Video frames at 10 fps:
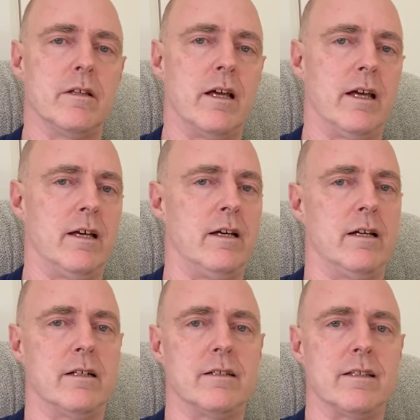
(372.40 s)

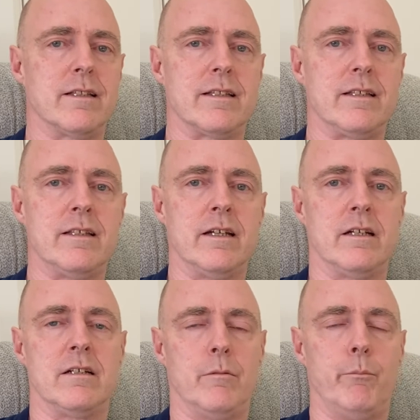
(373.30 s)

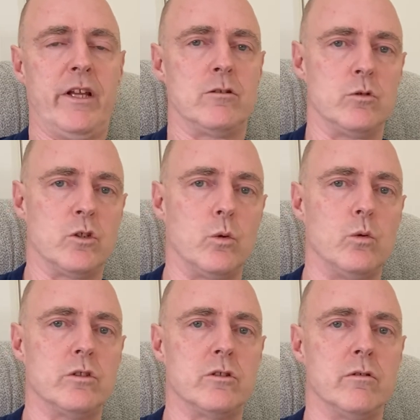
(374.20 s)
kind of mental
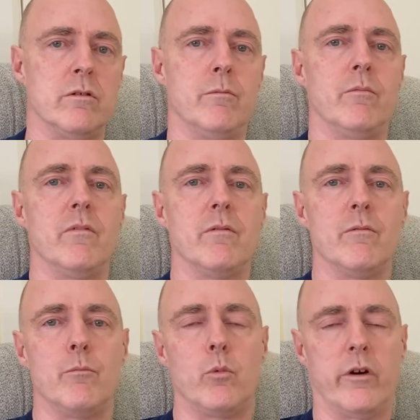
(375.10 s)
torture and
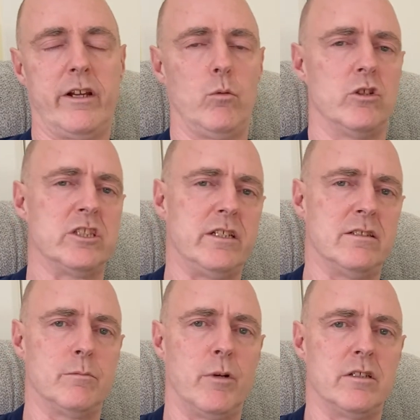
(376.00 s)
brainwashing
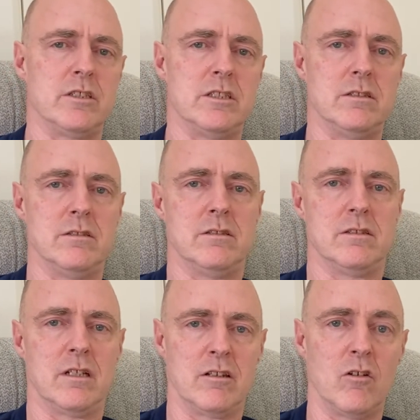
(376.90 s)
as much as
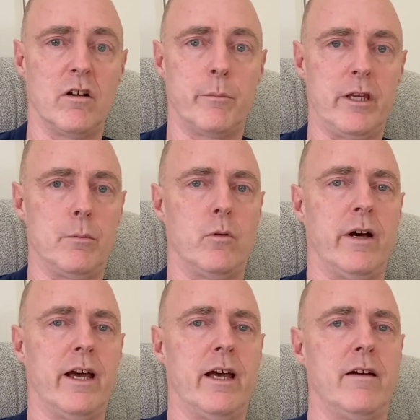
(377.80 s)
a lot of people
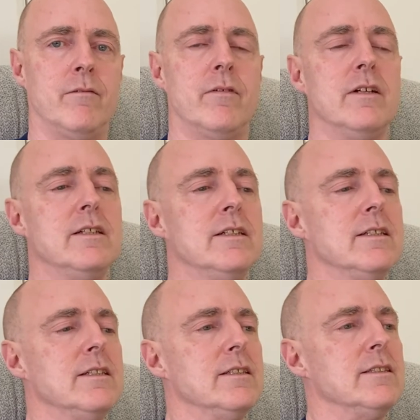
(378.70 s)
have.
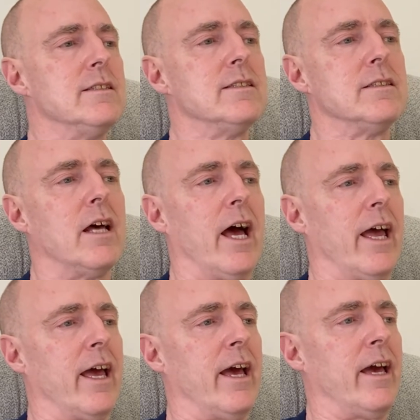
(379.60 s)

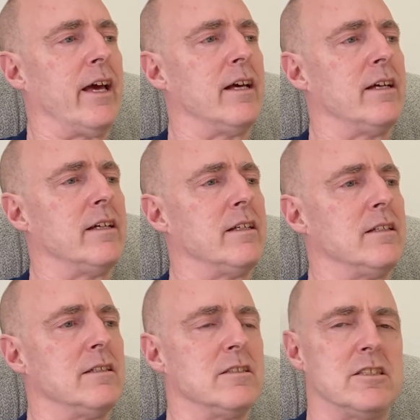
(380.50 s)

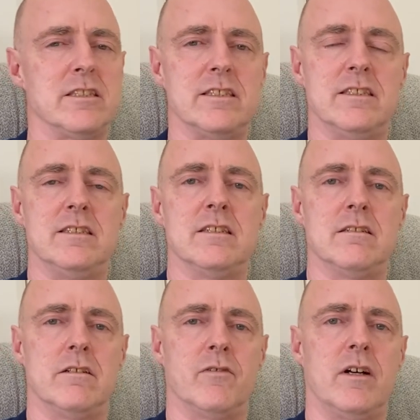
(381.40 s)
And
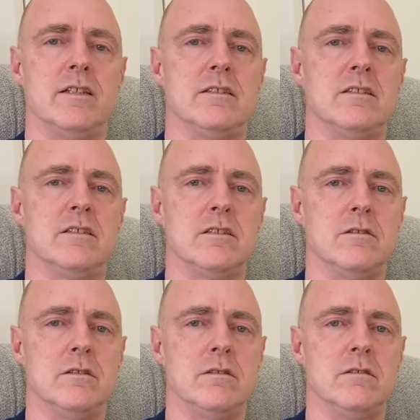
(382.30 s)
her advice is
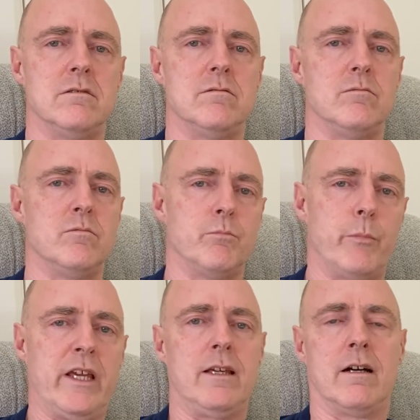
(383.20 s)
to
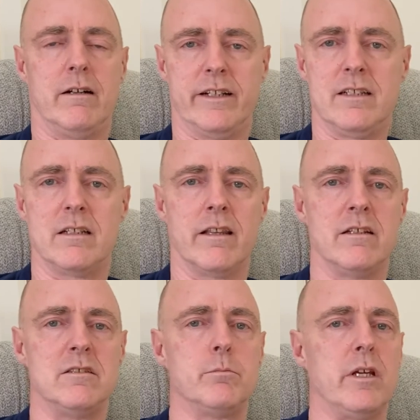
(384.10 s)
be kind to
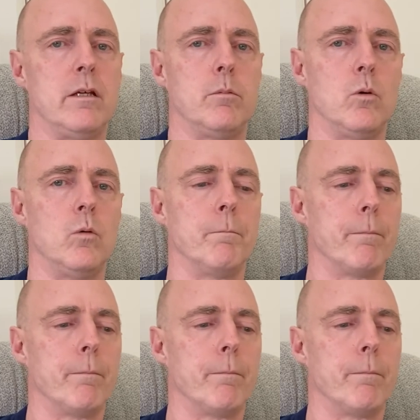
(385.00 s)
those people.